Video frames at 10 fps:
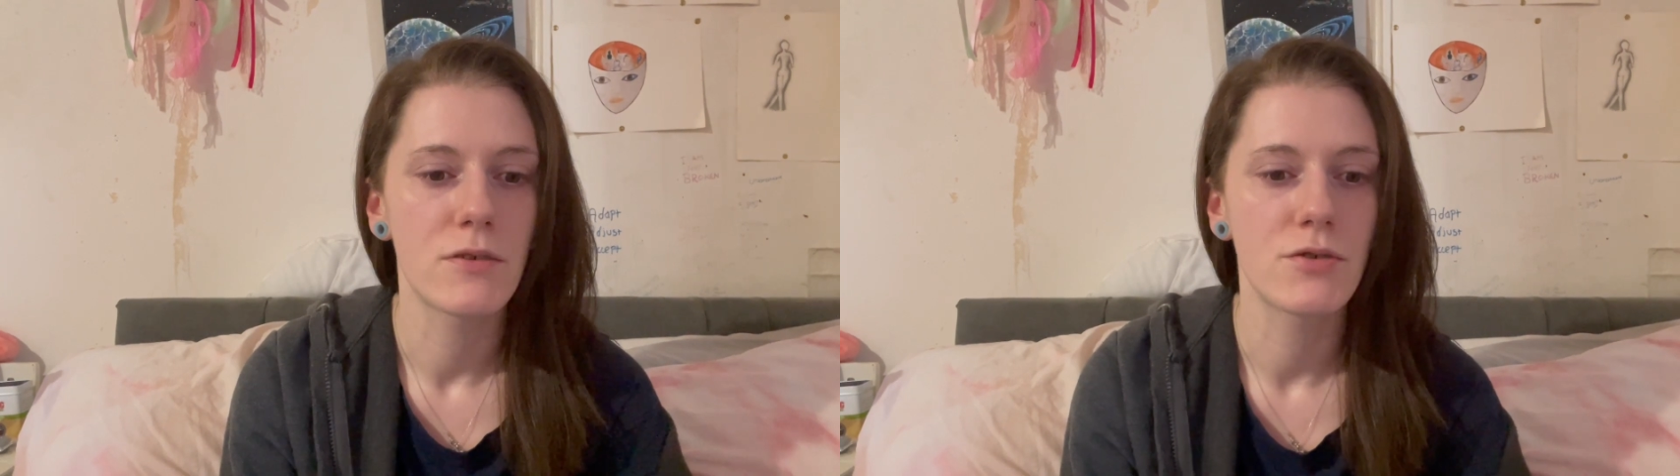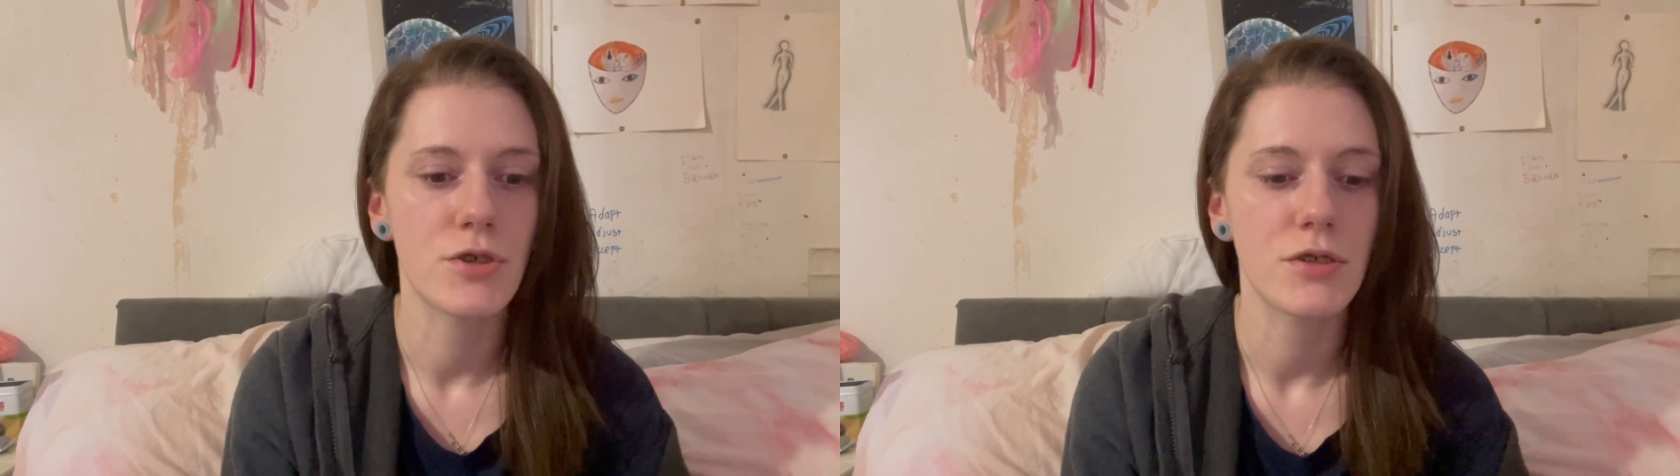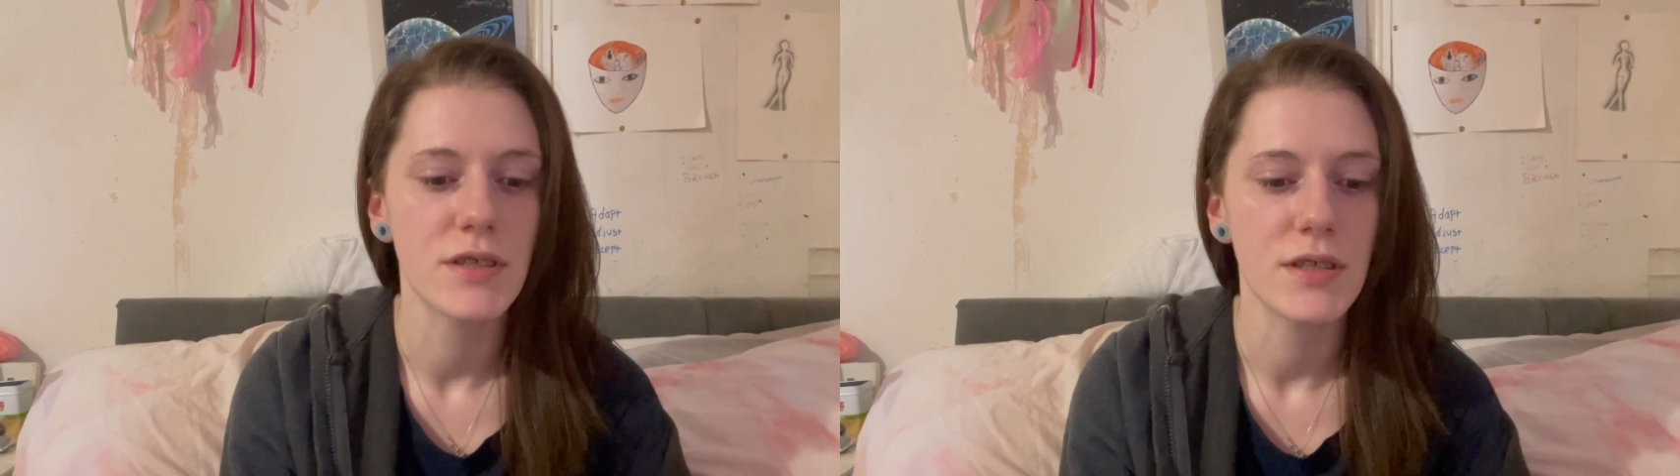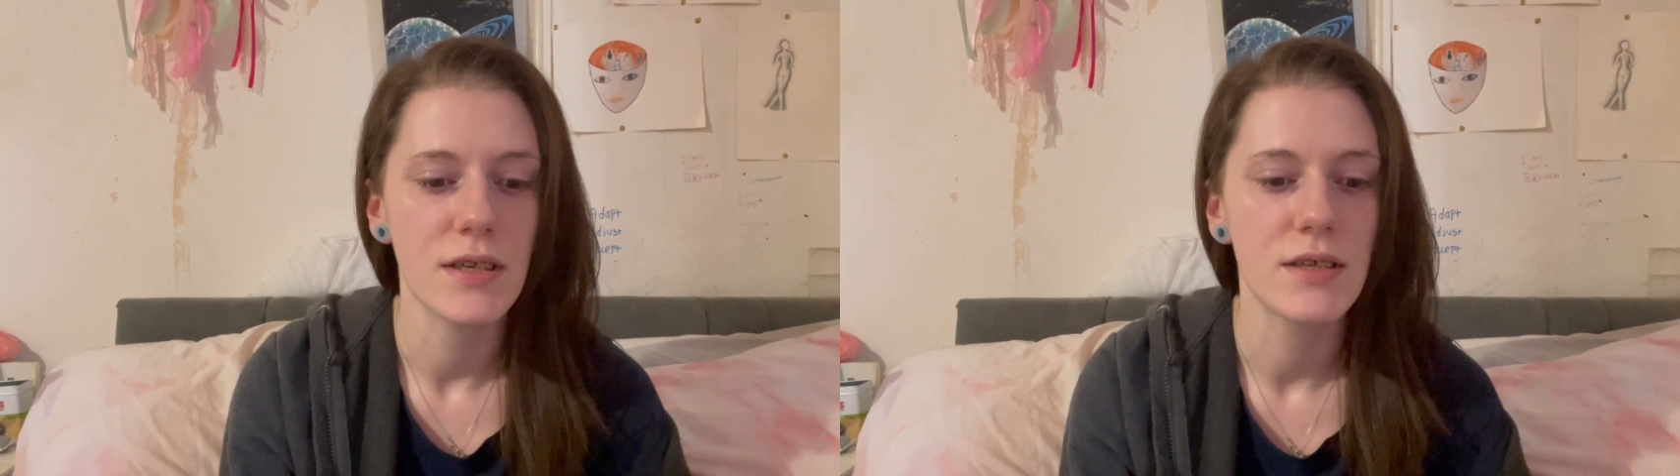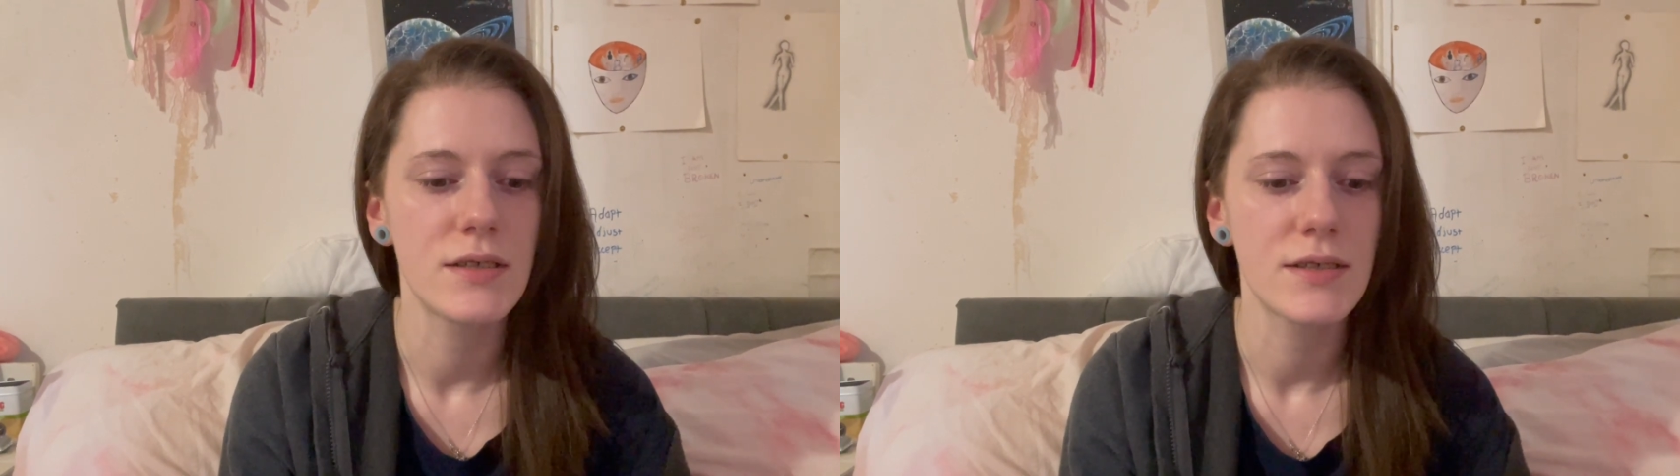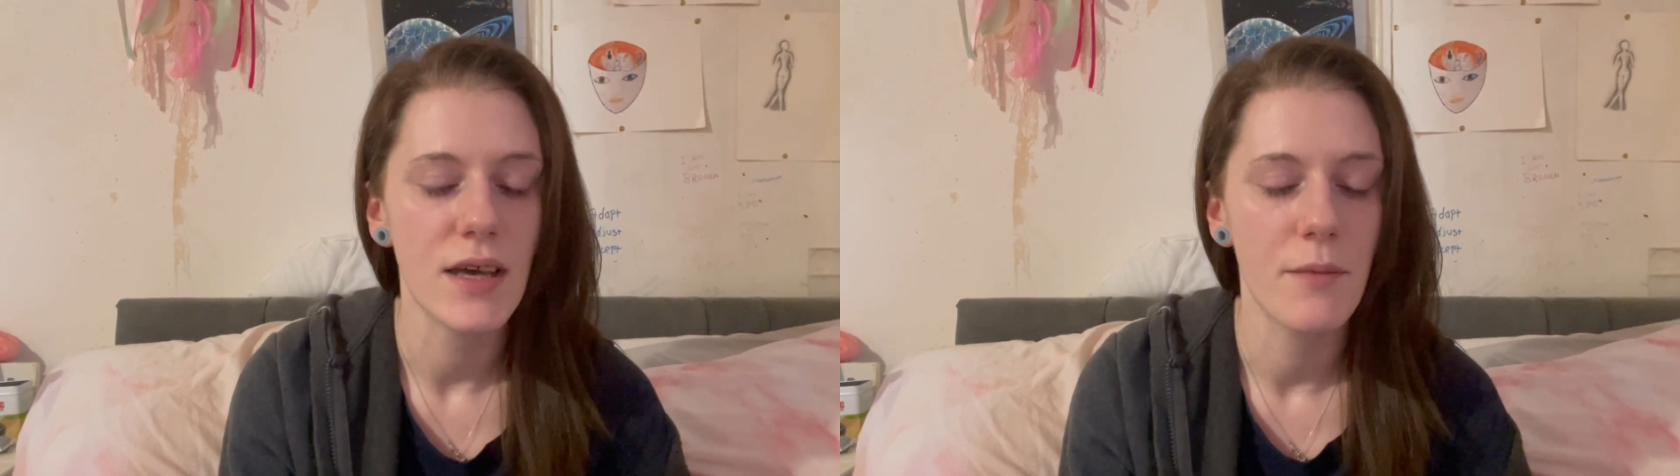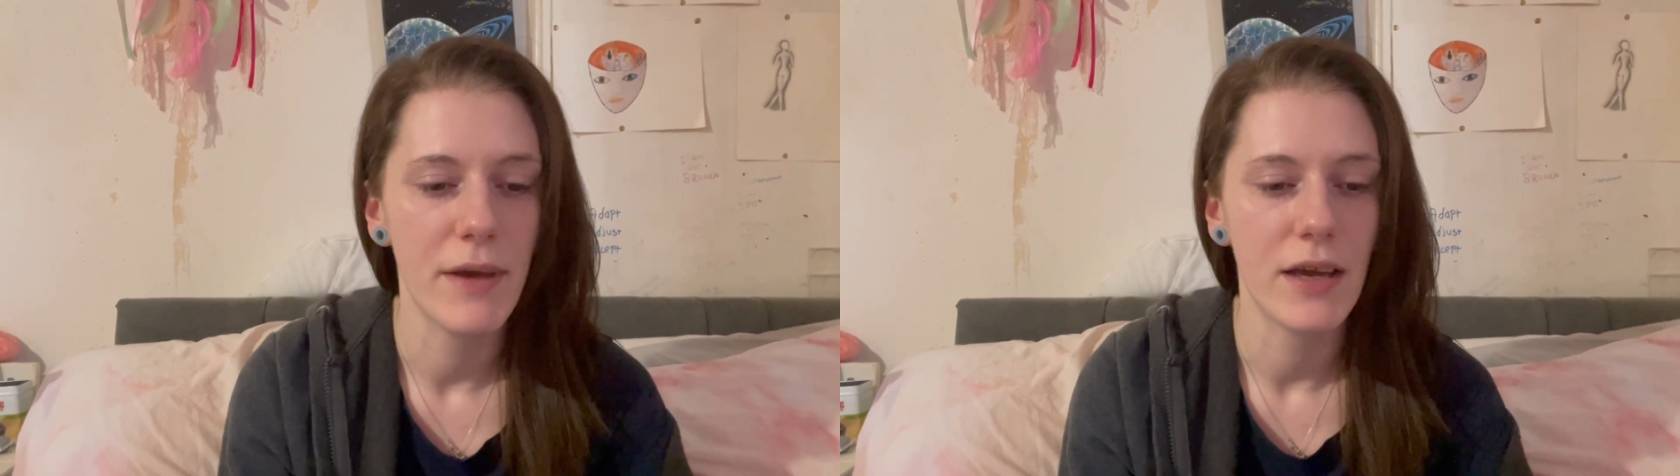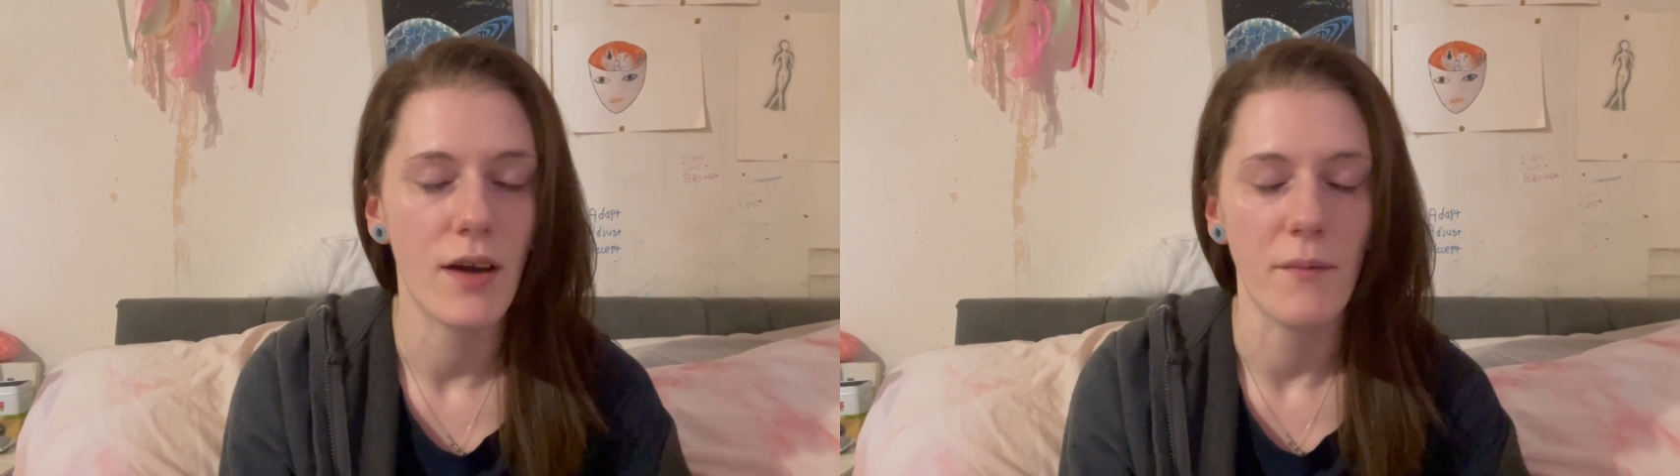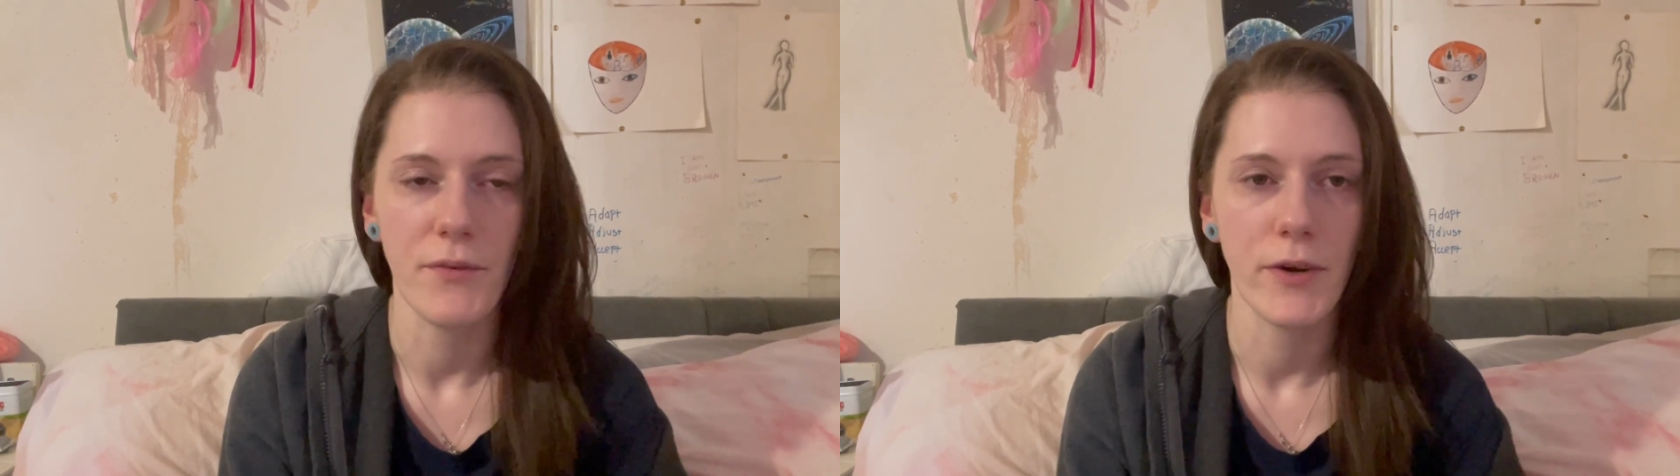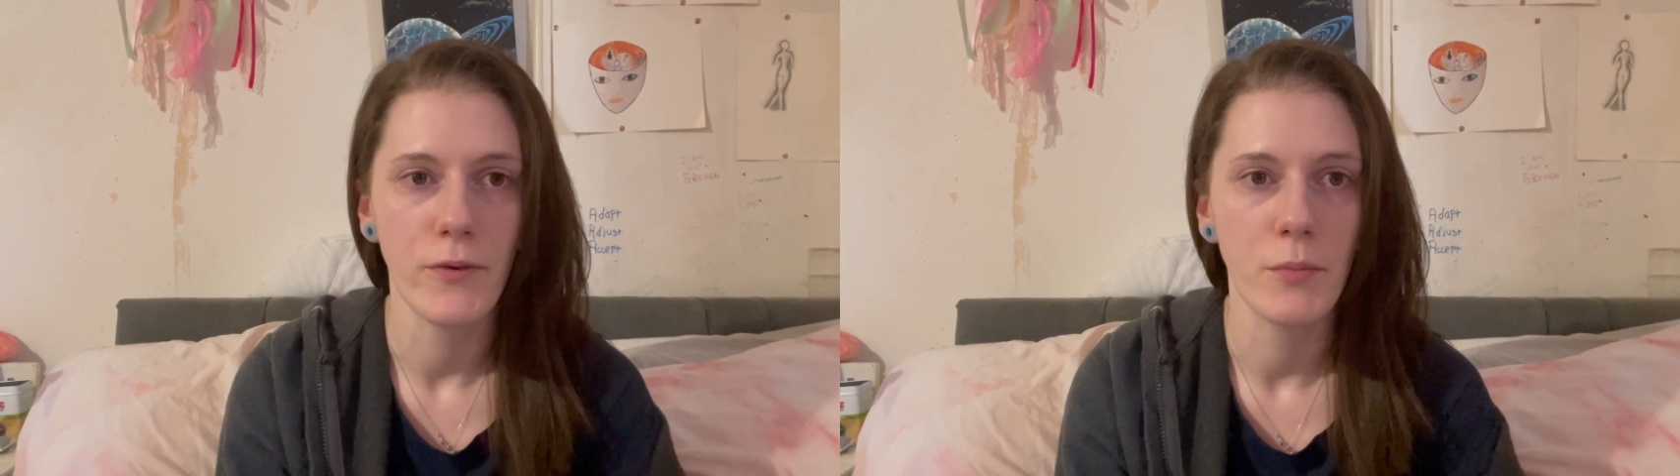Jordan is a big
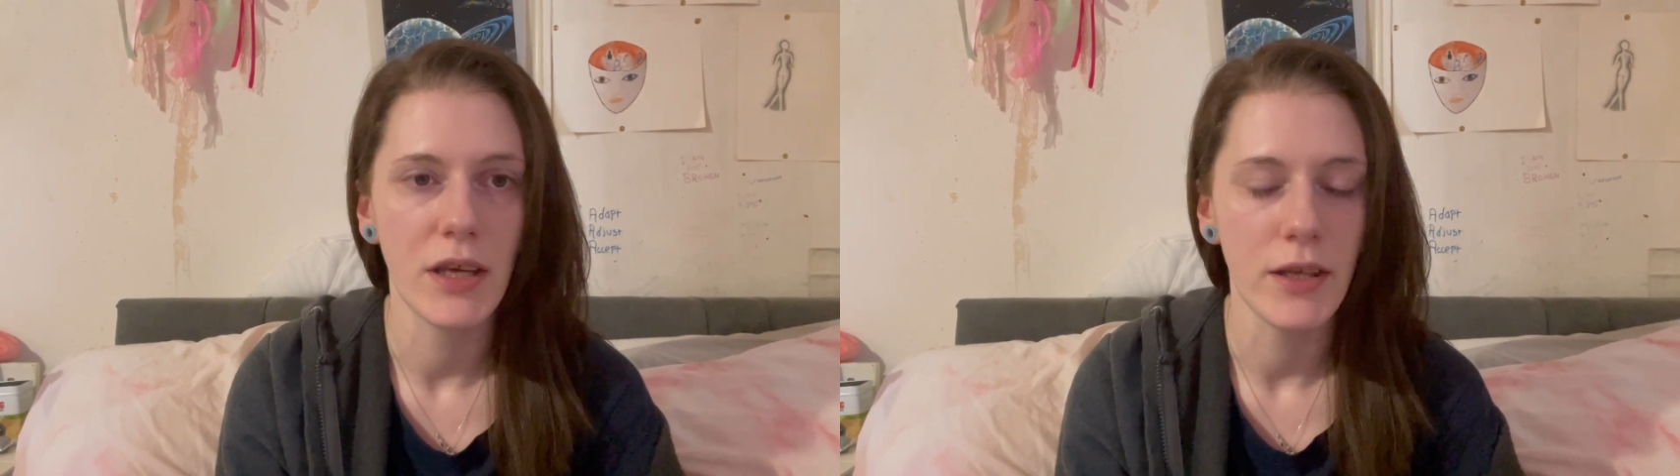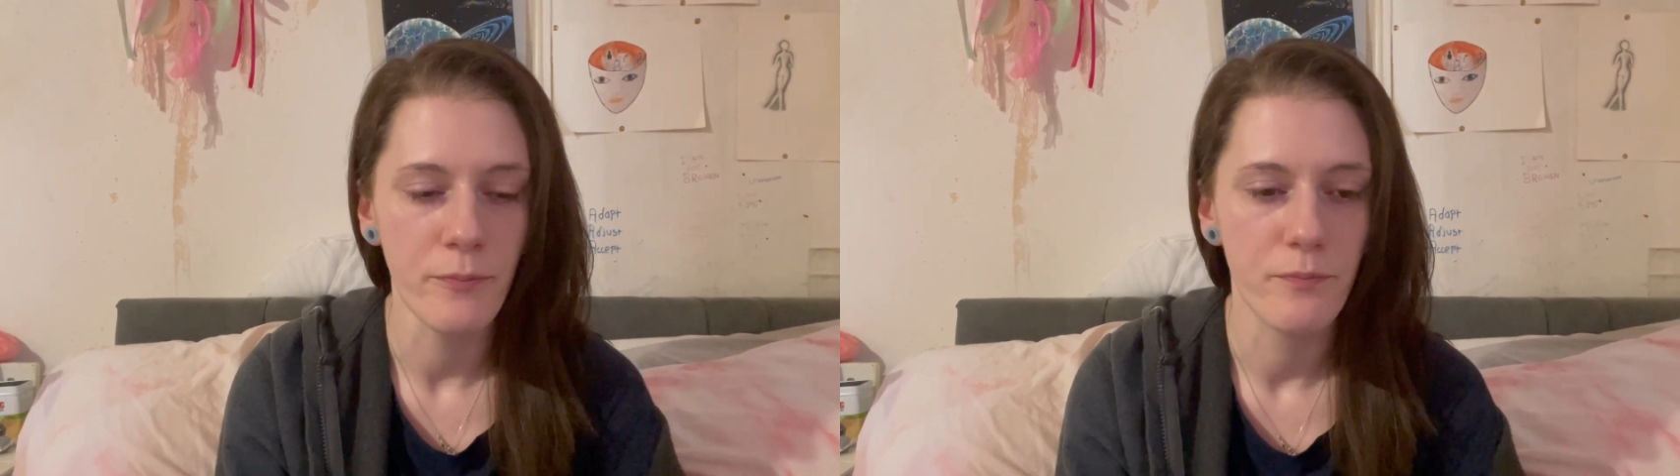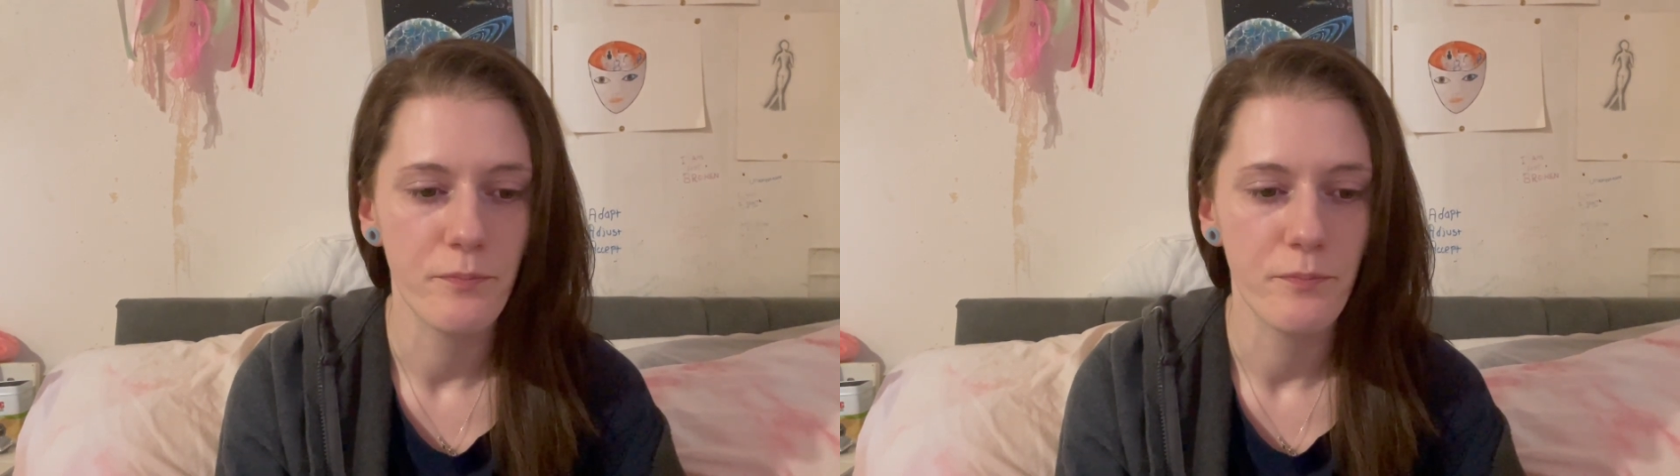comfort for me.